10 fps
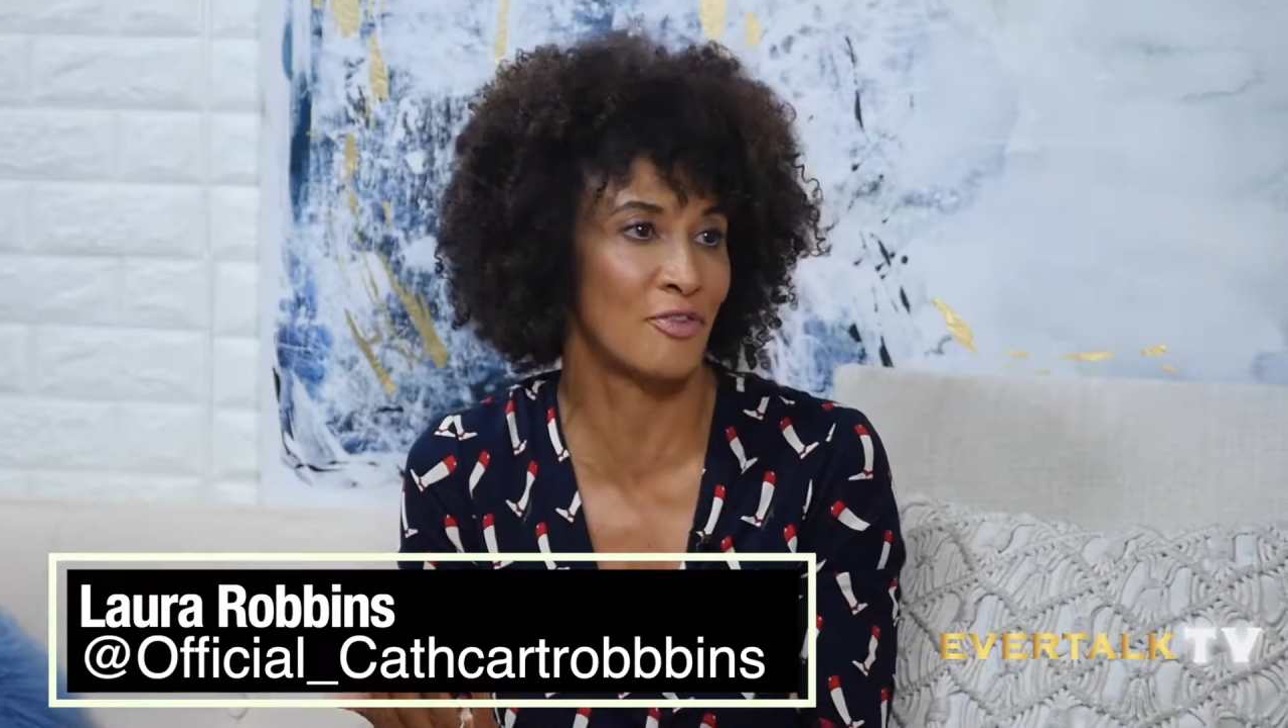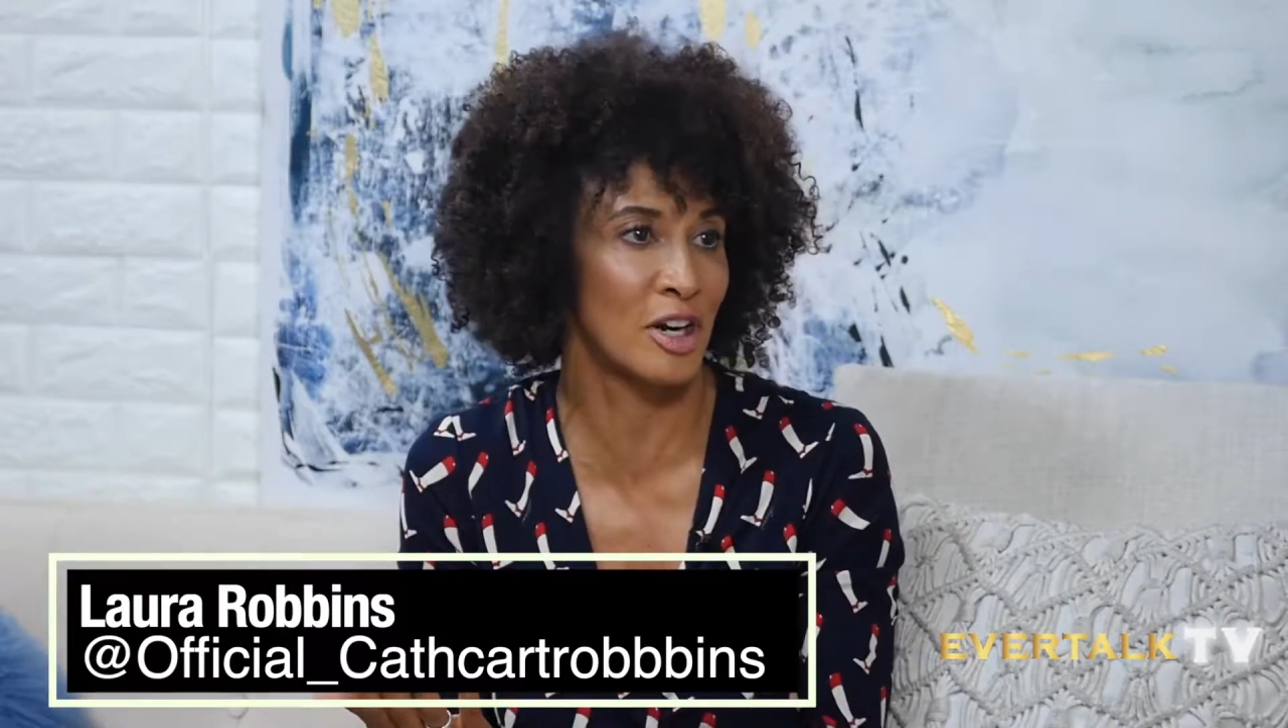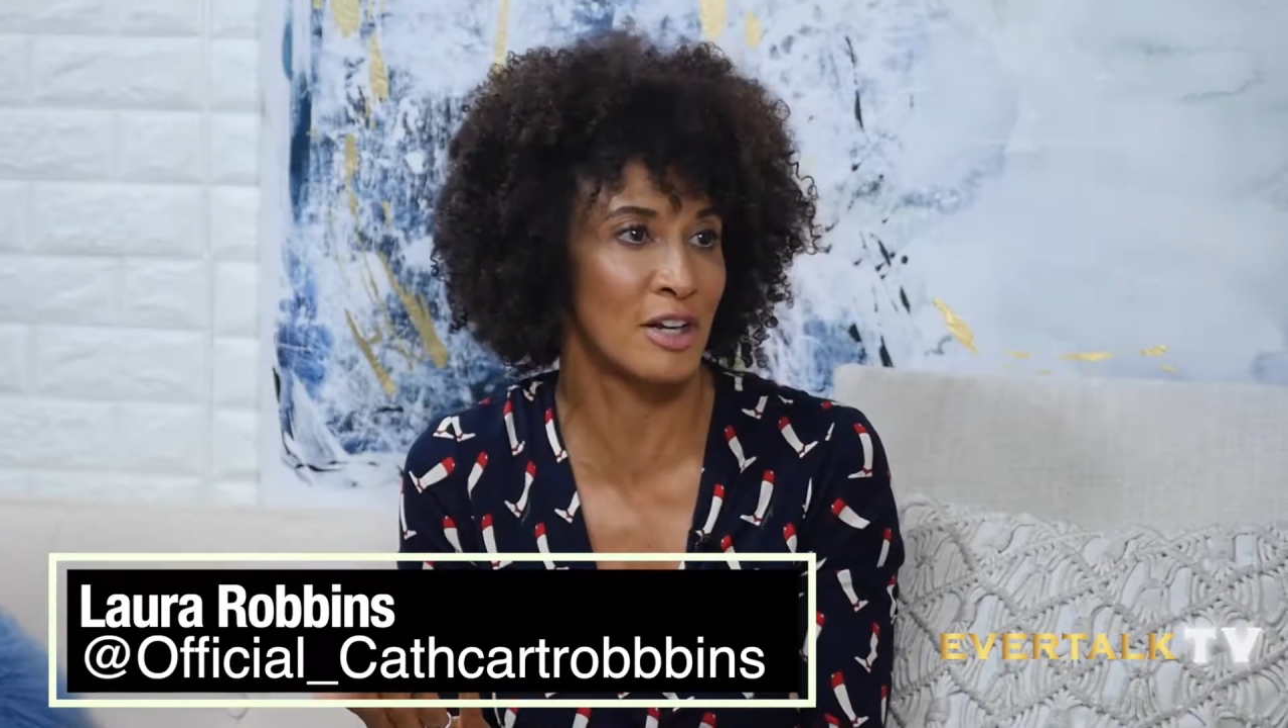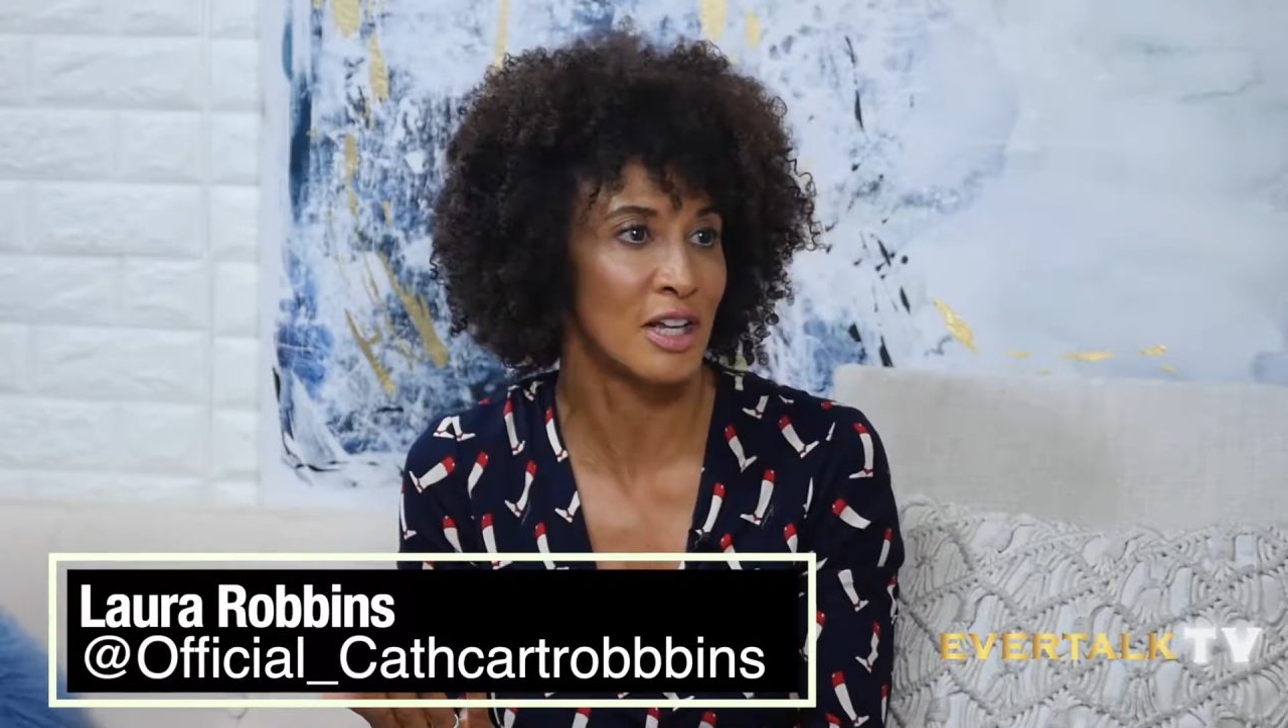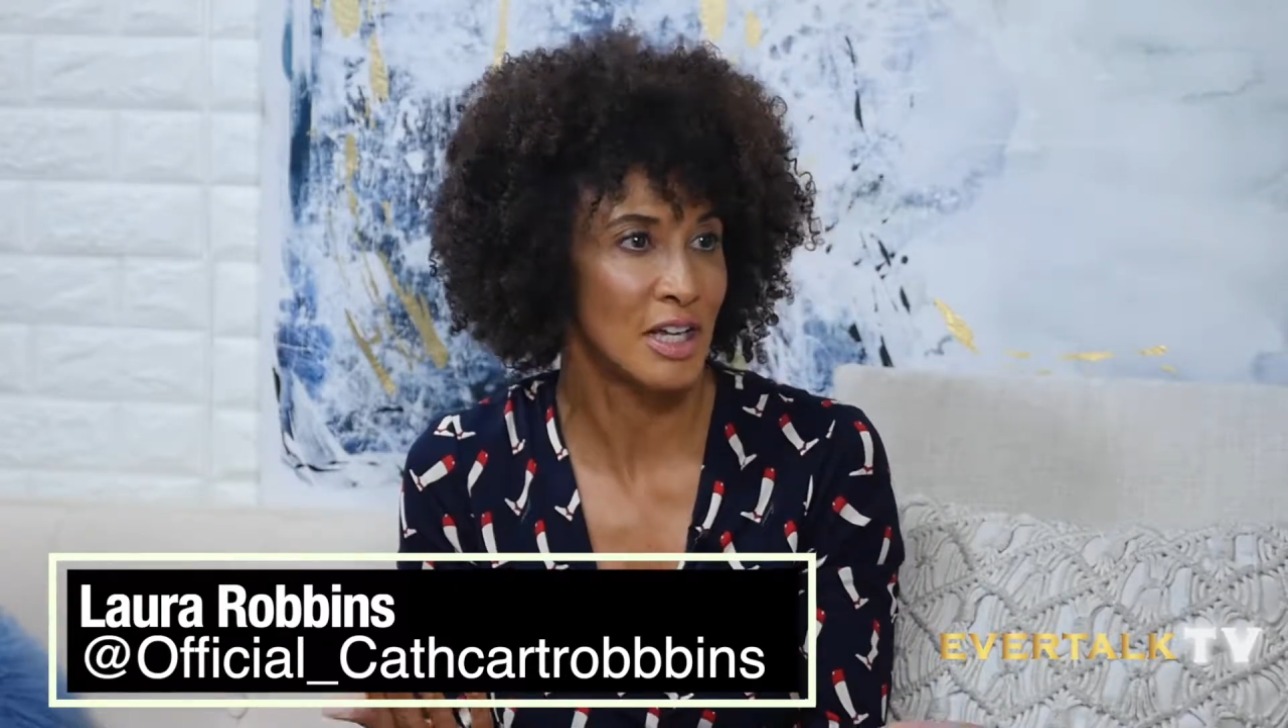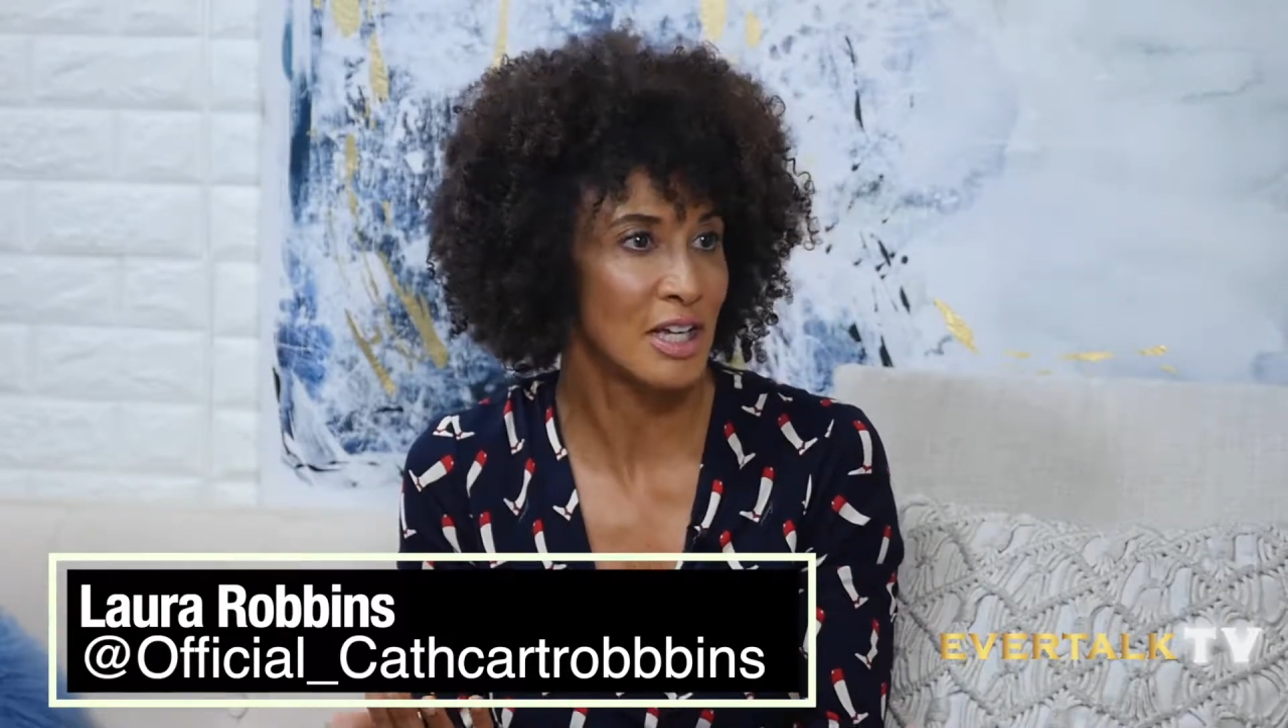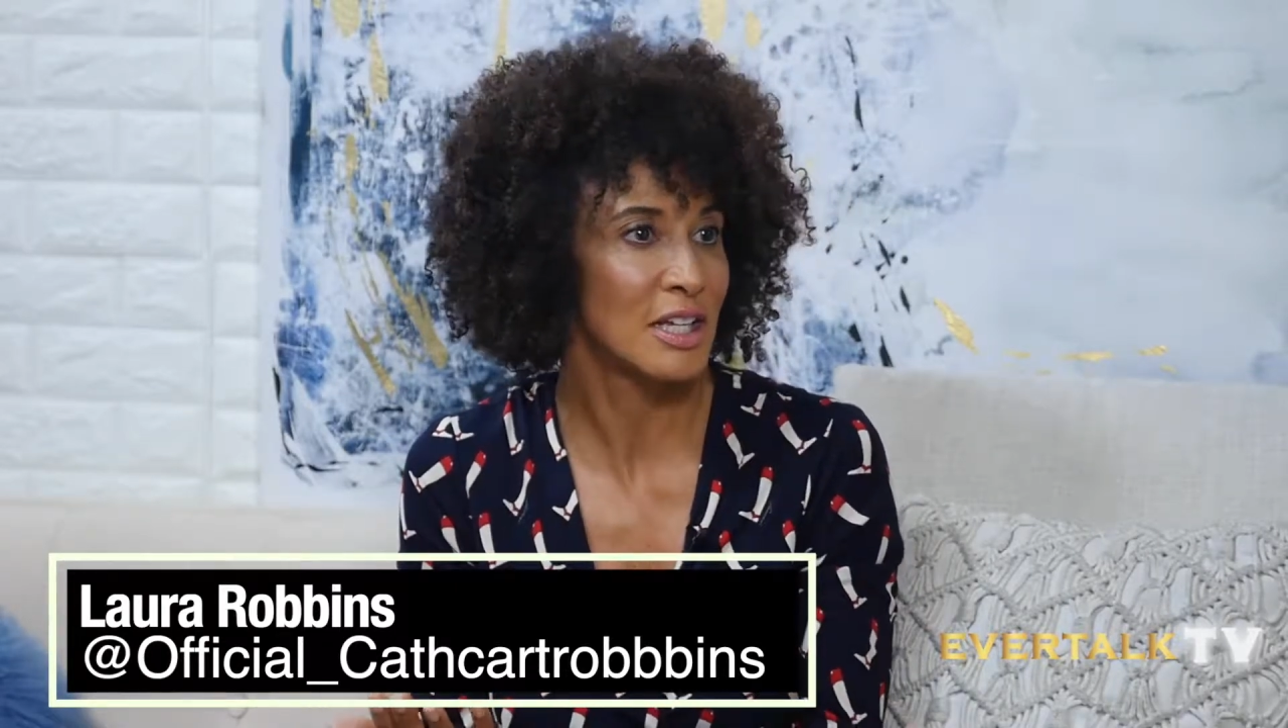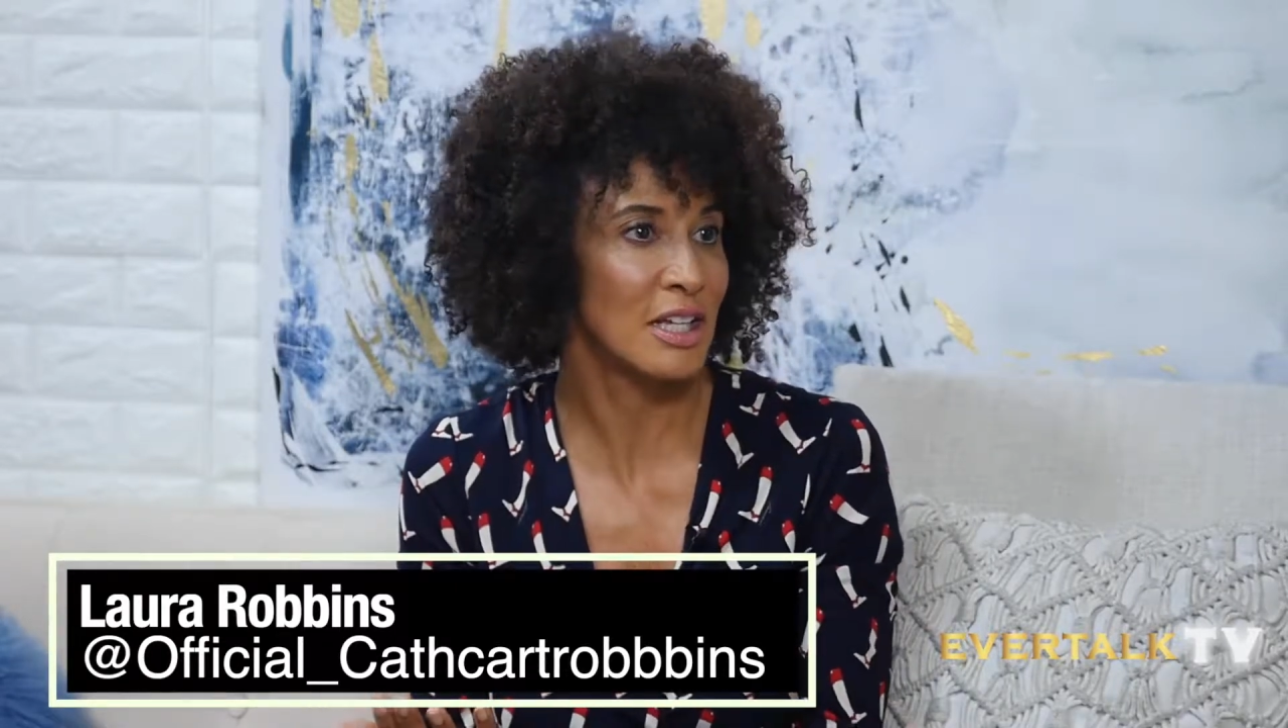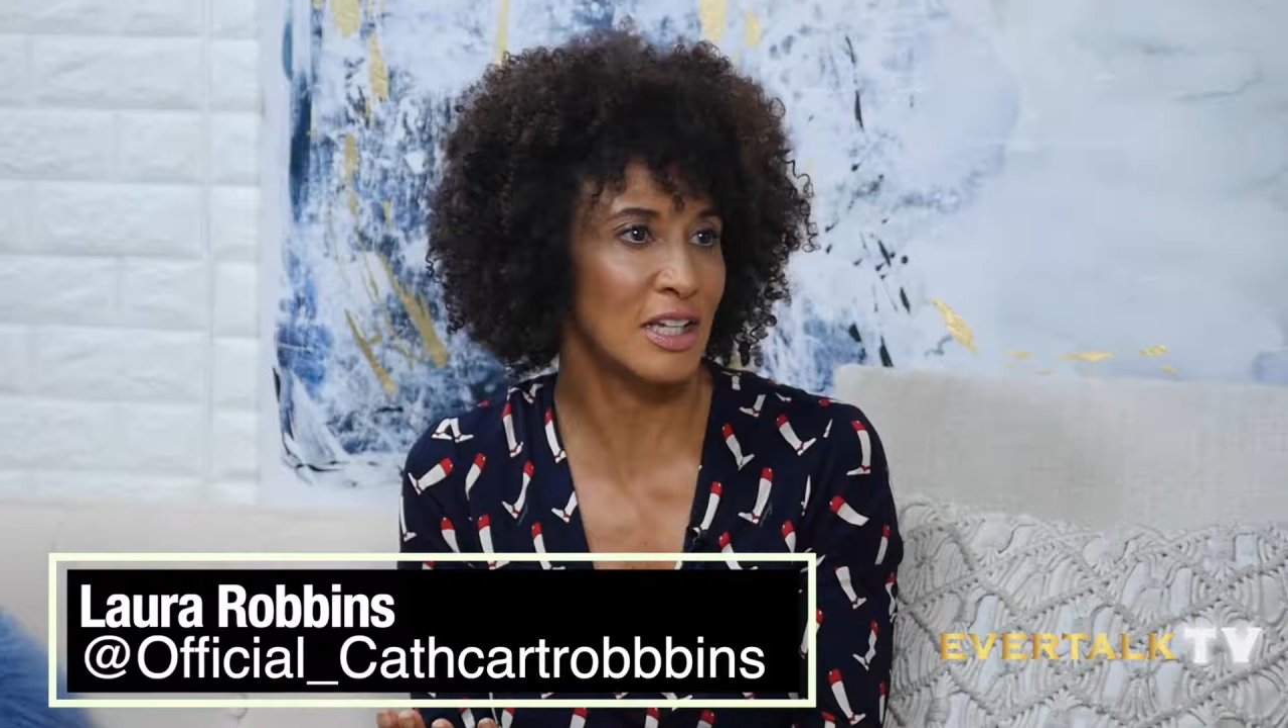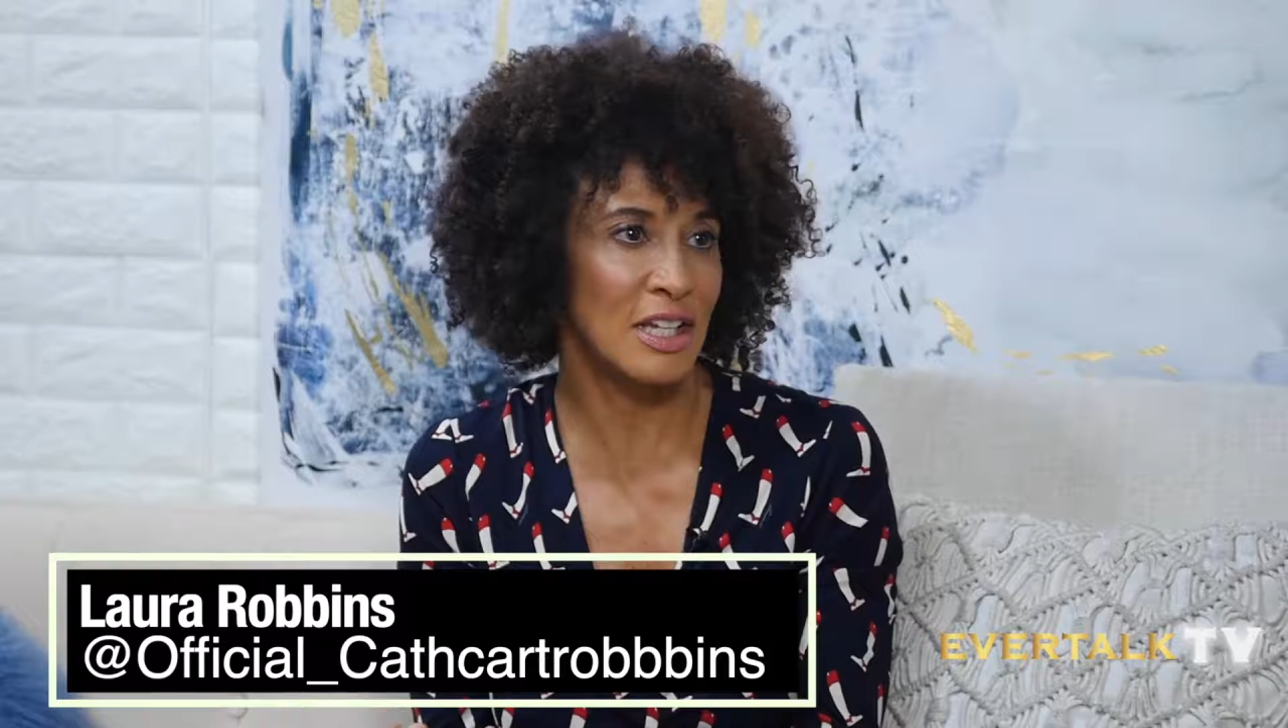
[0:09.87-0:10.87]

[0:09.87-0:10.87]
for 2010.